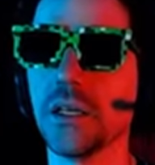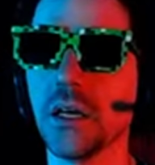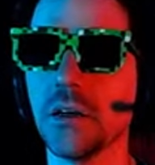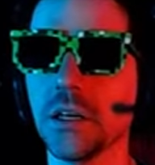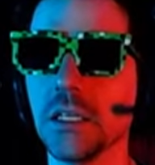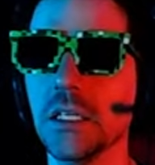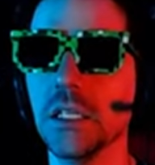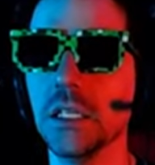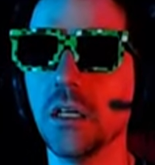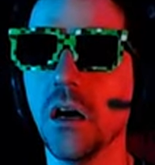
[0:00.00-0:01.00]
now, right?
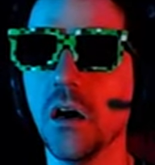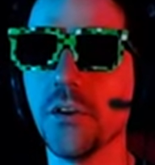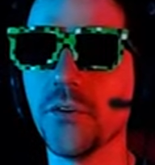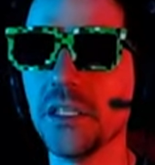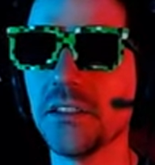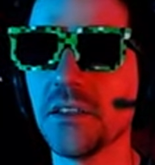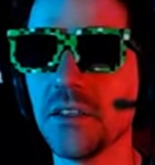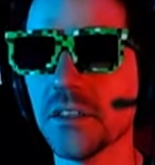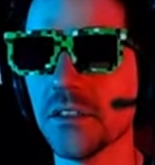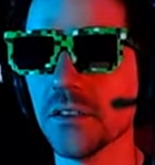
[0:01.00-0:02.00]
All the way to the
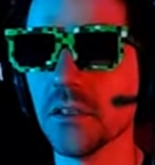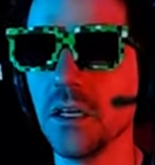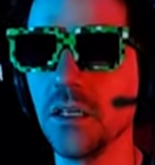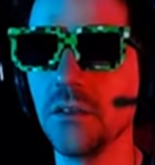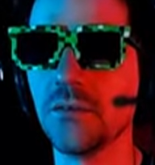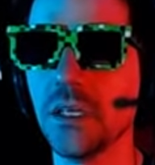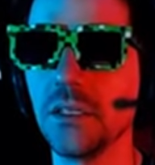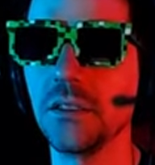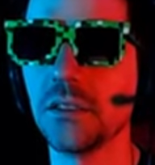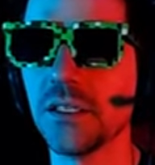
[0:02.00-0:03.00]
desert, huh?
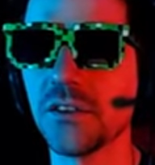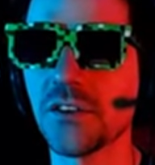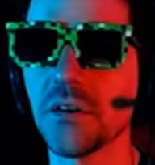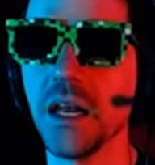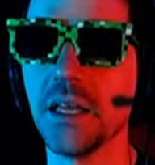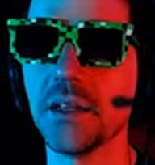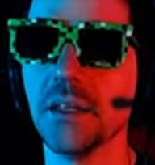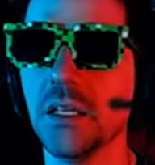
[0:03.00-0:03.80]
Well, let's try it.